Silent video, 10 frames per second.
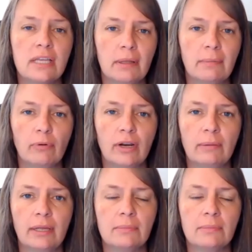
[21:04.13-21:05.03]
Supplement
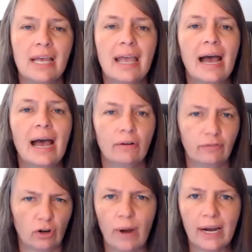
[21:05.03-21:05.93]
premiums out
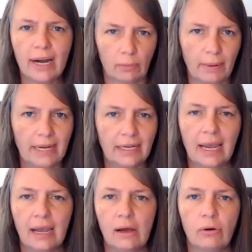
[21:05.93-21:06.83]
of your regular bank
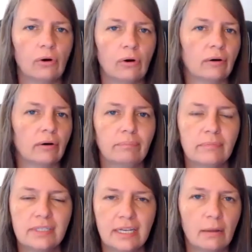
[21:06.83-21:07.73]
account or
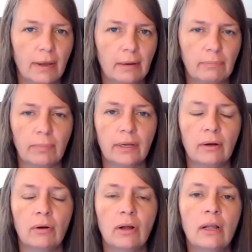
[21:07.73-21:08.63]
send in a paper
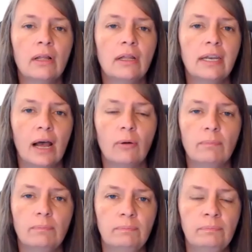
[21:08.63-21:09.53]
bill.
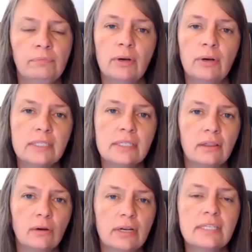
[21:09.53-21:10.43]
Now, there
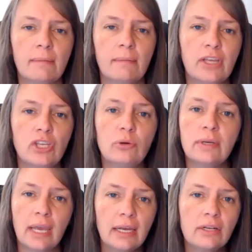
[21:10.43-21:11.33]
is something you
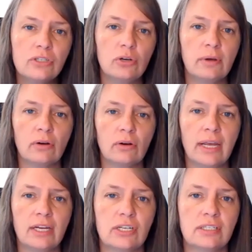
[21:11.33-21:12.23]
can do with your
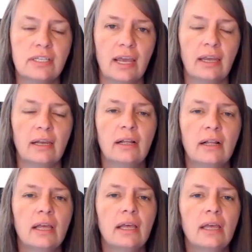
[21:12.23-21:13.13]
HSA
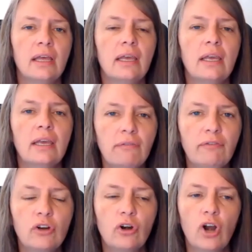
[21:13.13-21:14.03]

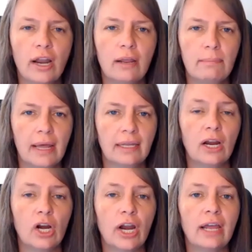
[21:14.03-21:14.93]
if you're on a
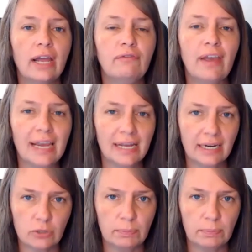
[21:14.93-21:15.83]
Medicare
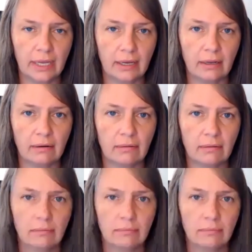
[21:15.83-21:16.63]
Advantage plan